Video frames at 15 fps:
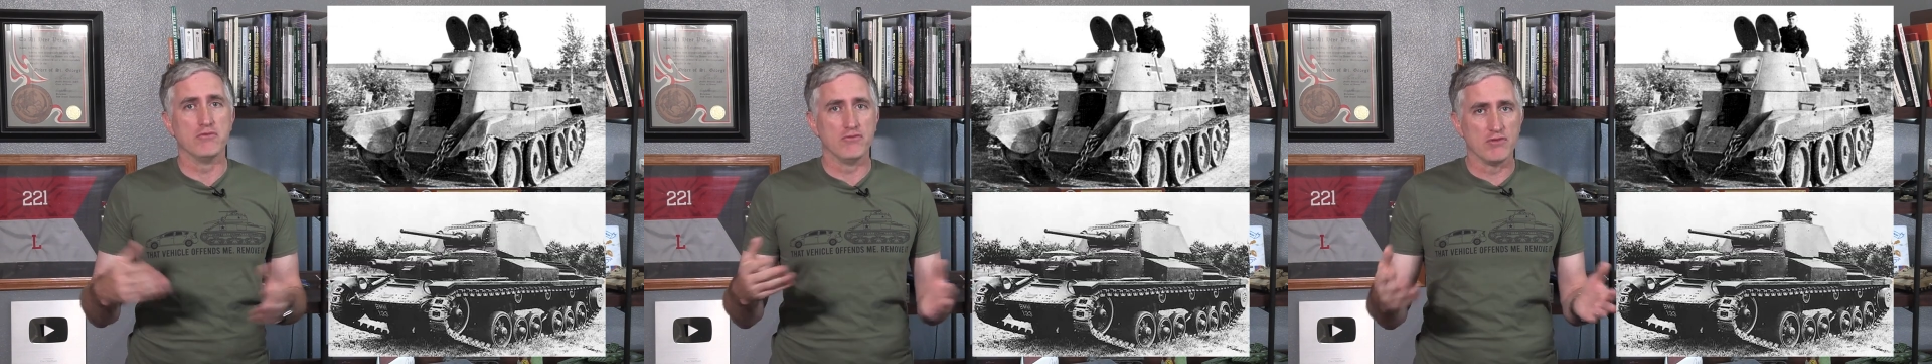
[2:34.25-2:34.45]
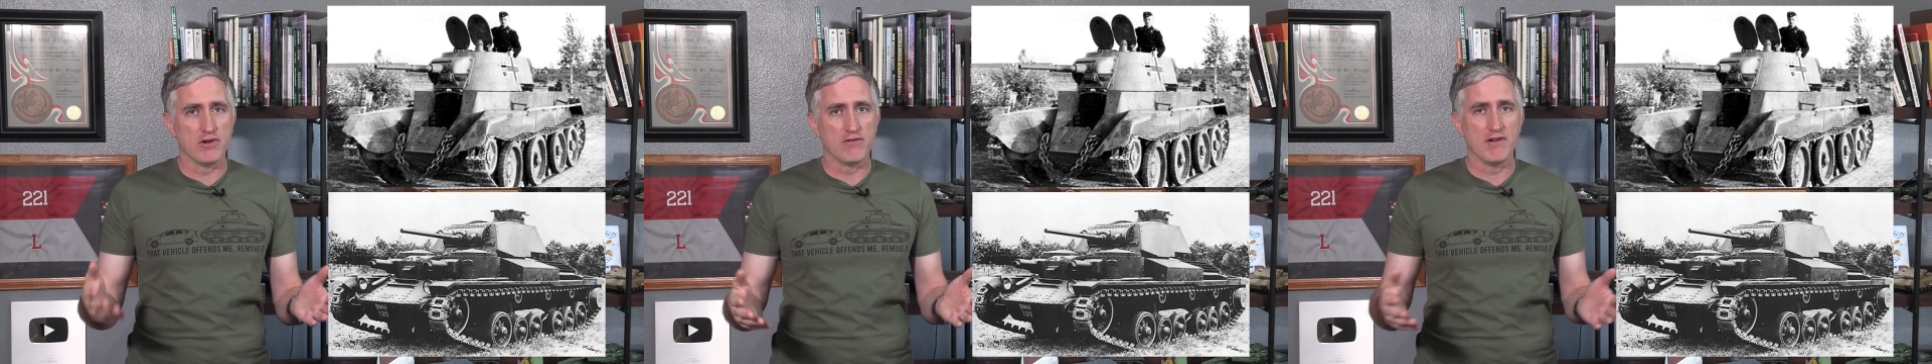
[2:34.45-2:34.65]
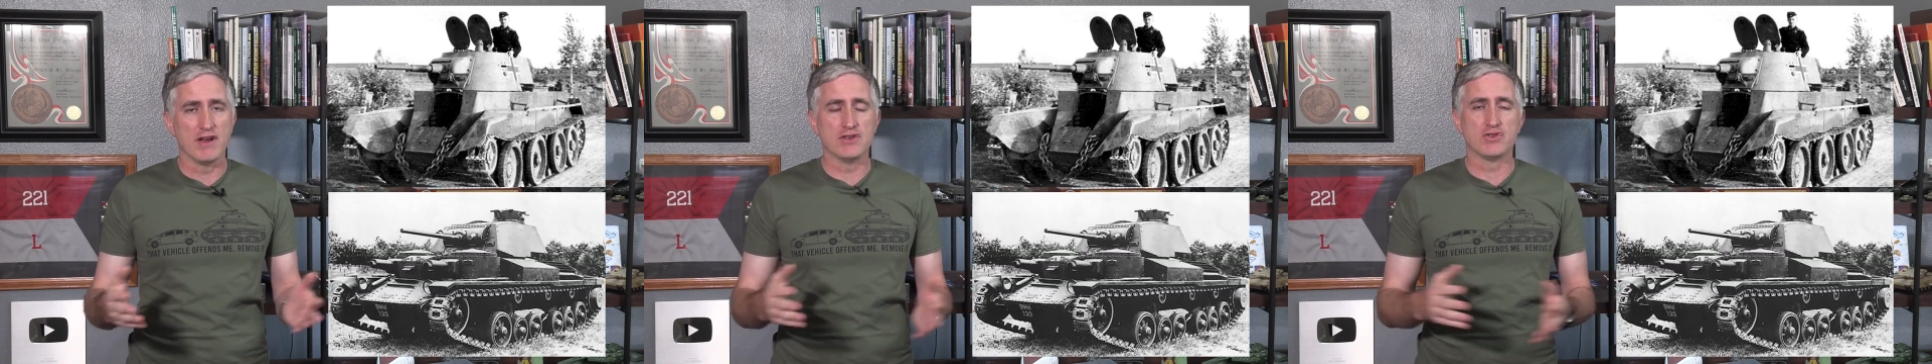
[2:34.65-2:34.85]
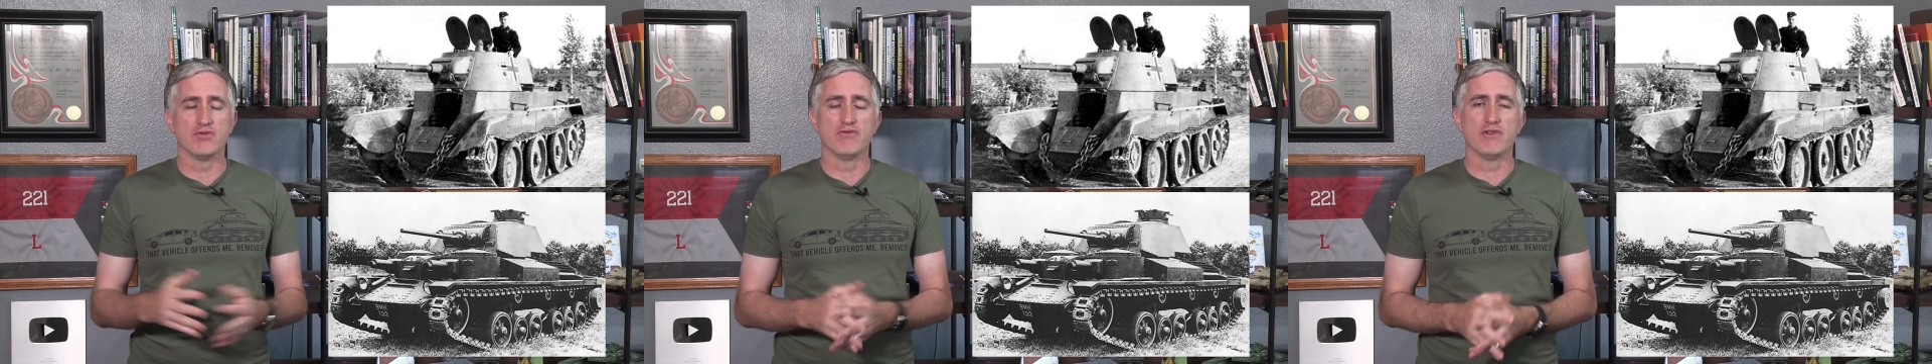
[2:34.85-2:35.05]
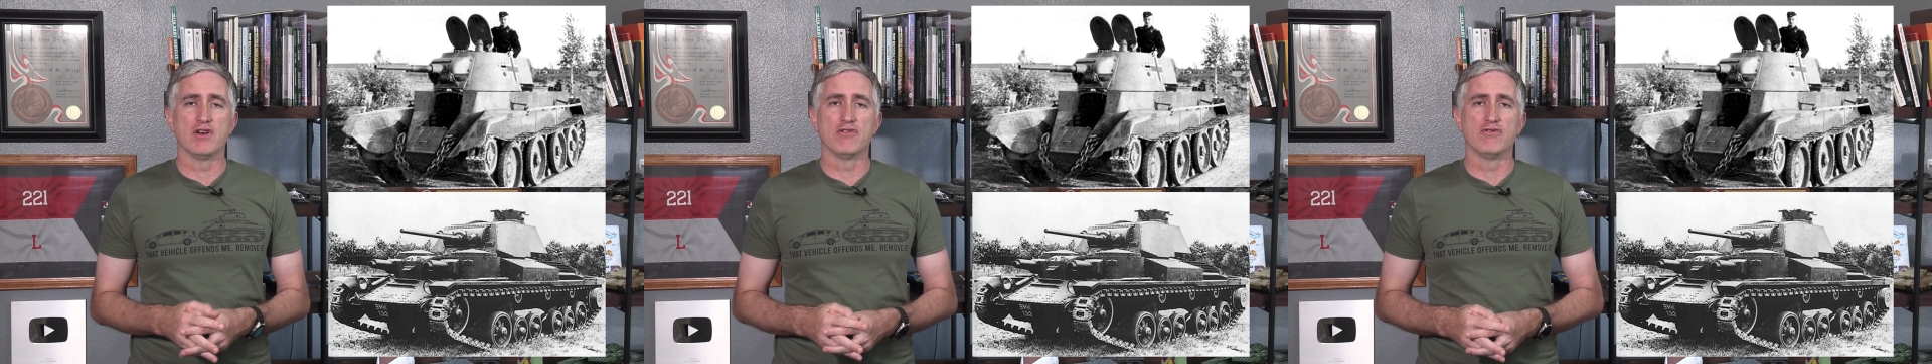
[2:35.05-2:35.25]
rear
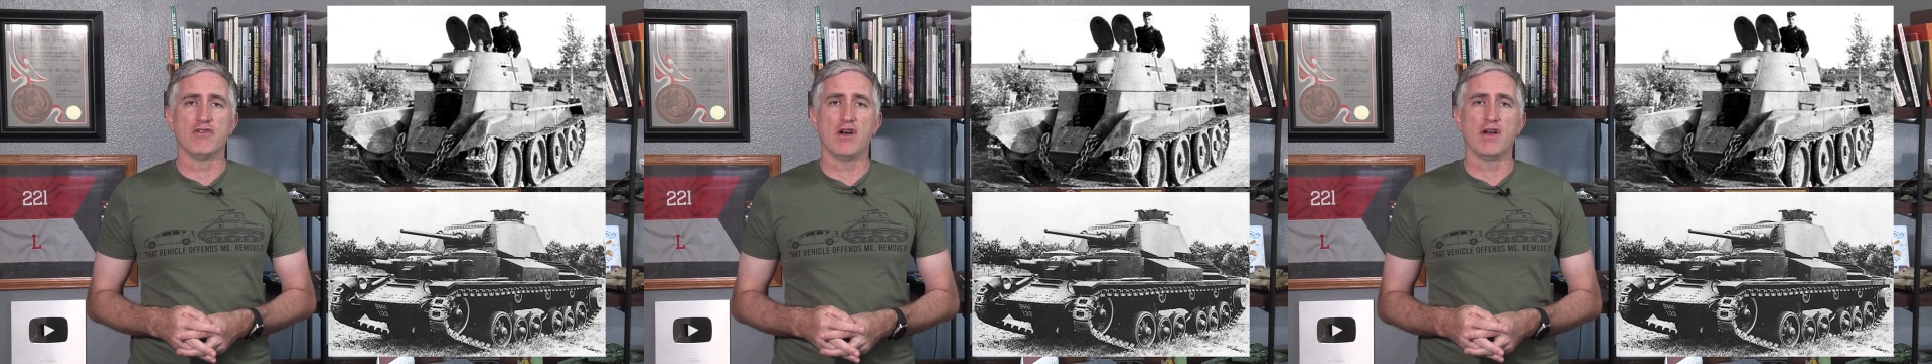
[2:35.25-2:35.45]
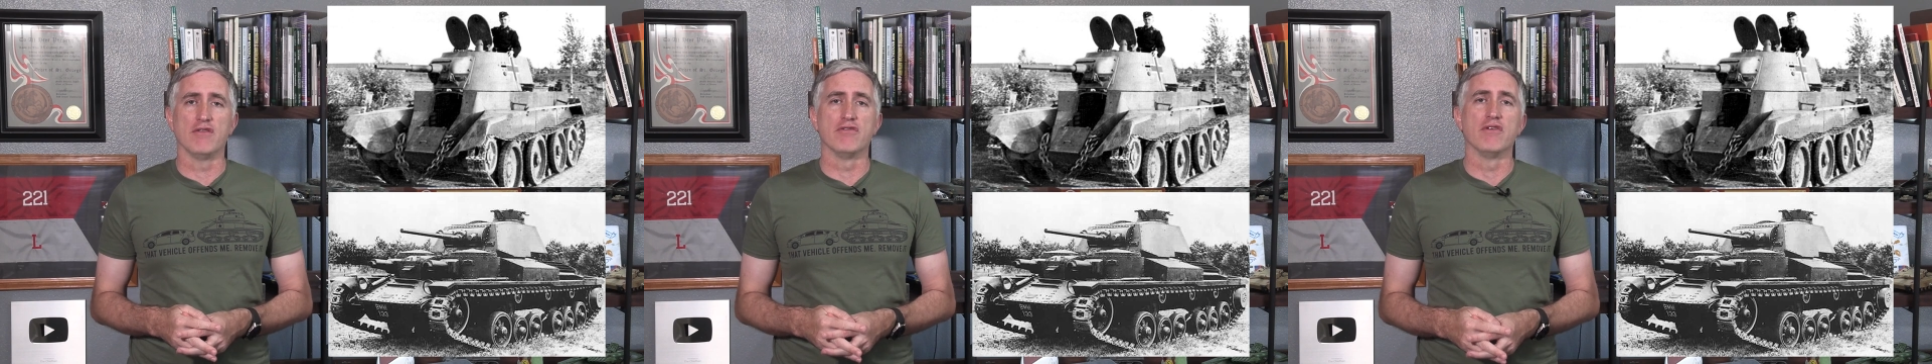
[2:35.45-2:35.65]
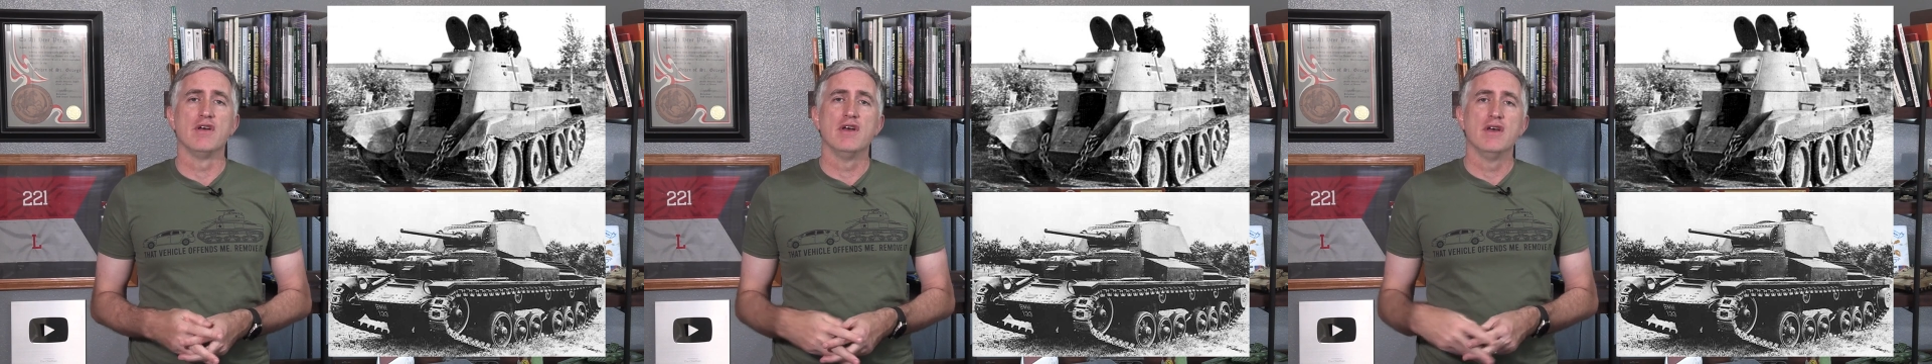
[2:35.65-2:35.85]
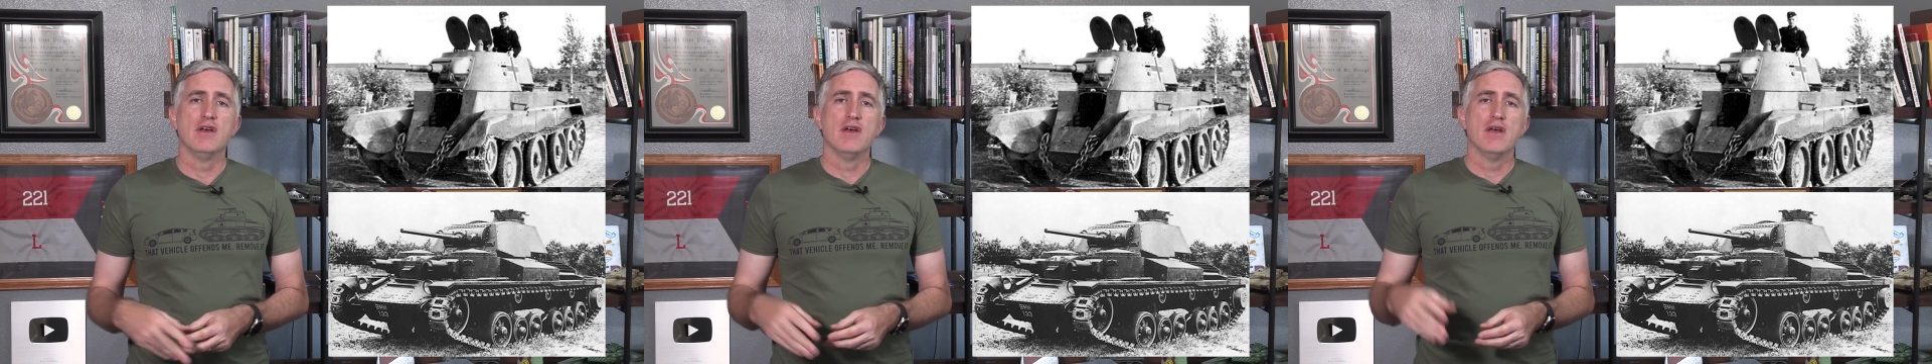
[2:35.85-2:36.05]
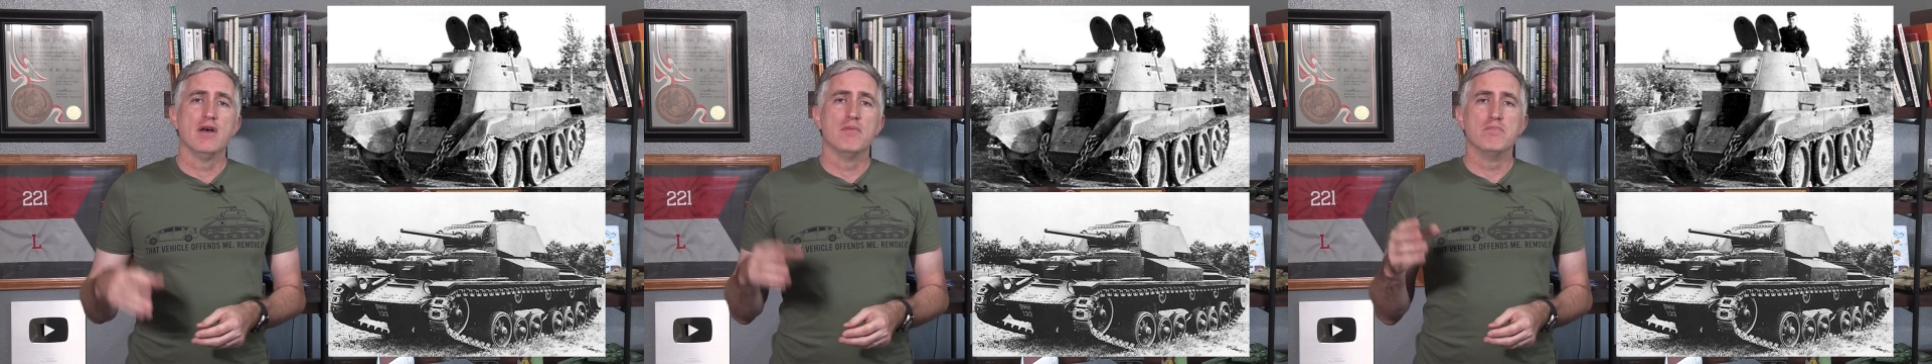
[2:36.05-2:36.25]
engine rear drive.
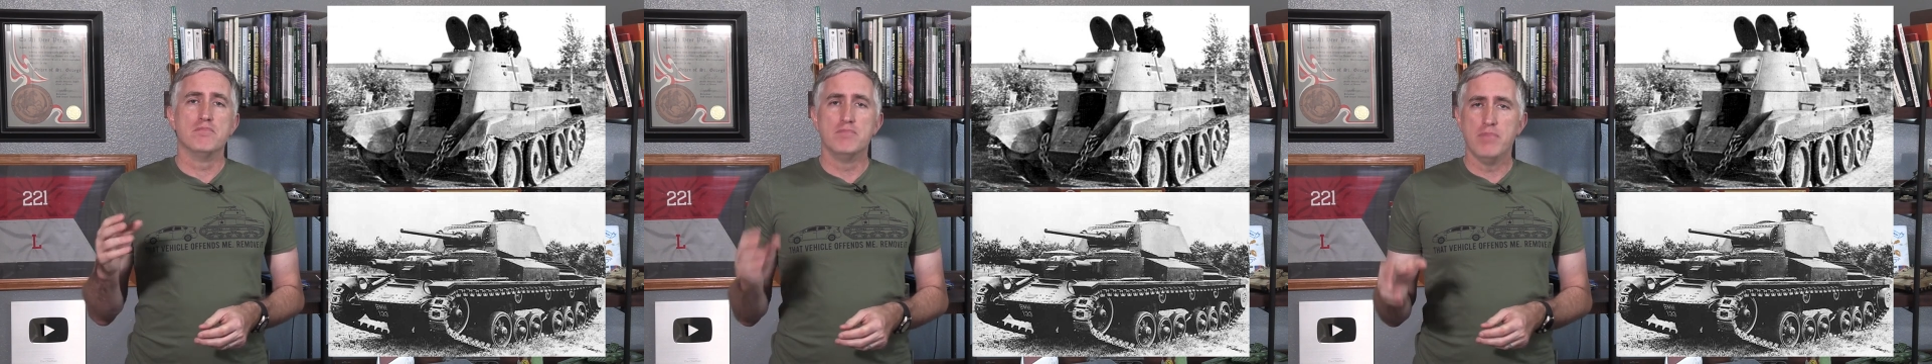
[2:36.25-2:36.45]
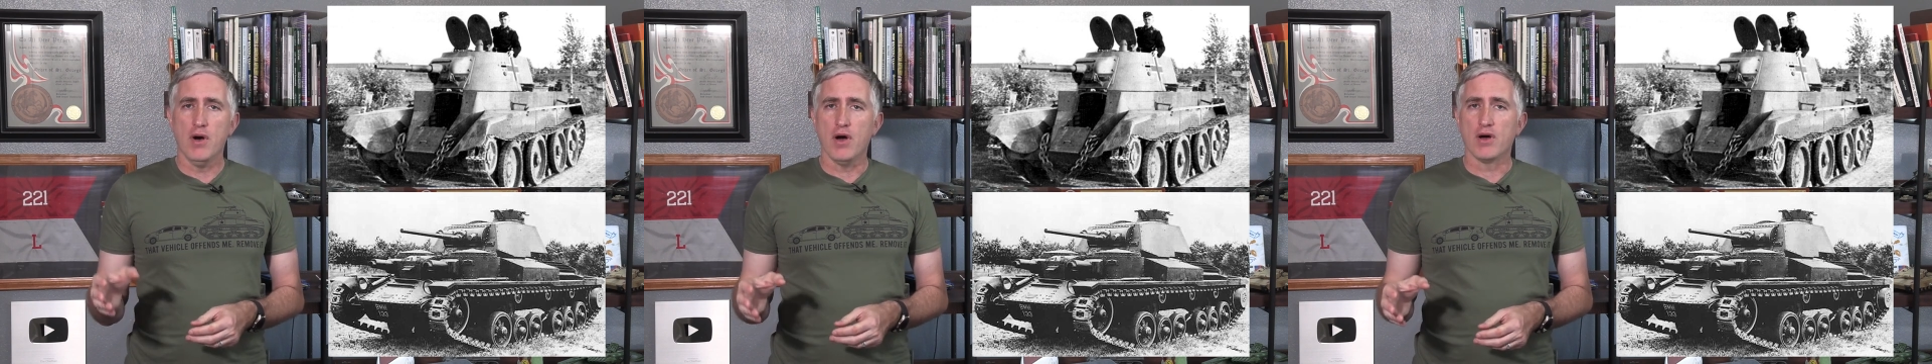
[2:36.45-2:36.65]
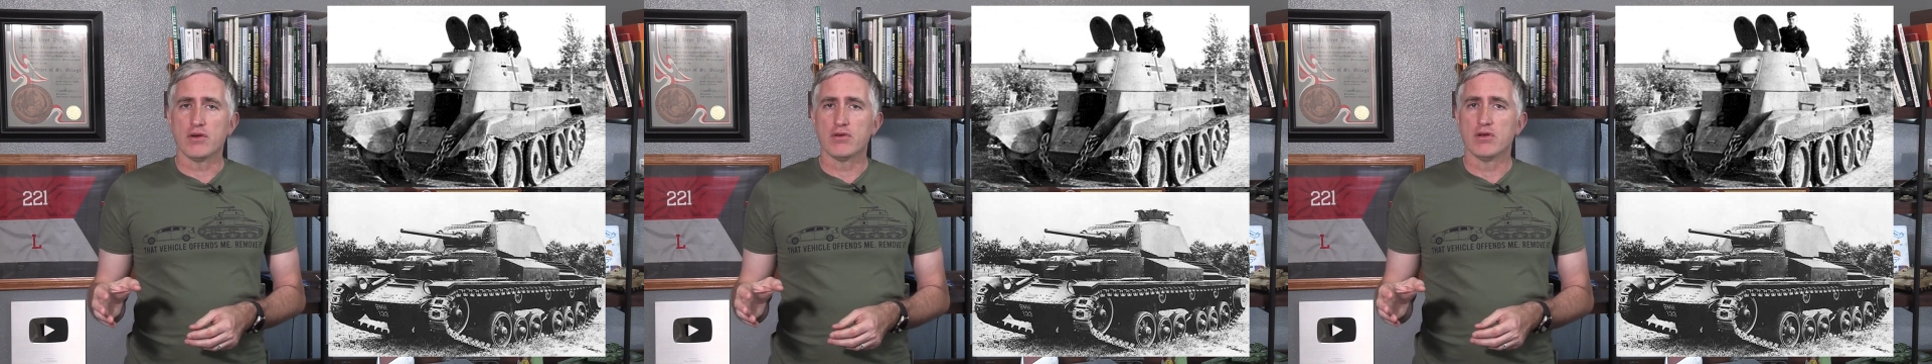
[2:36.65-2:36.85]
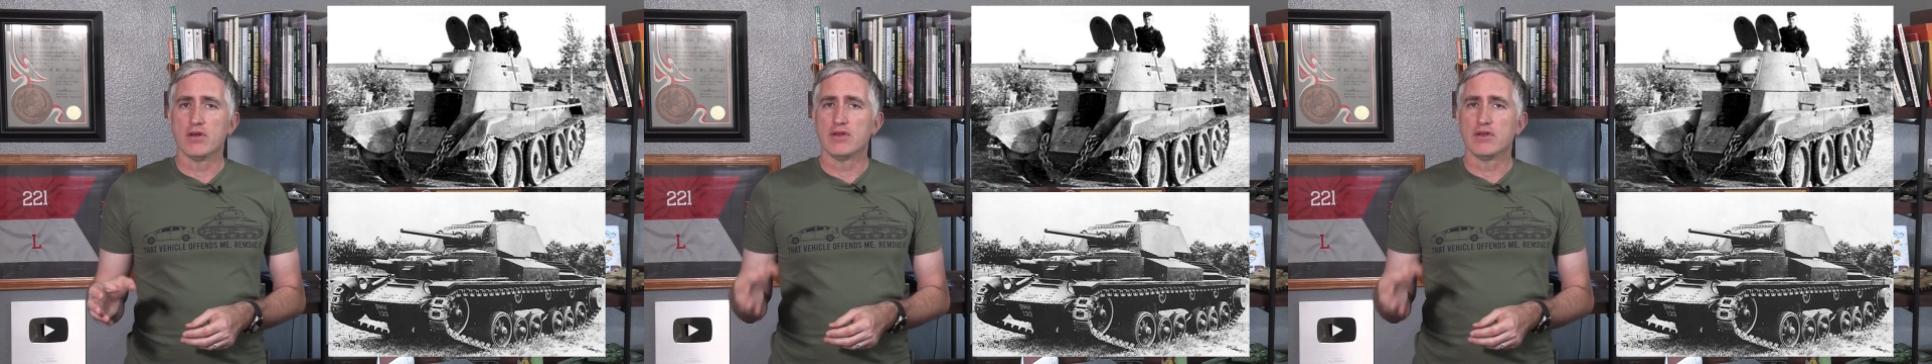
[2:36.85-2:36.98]
But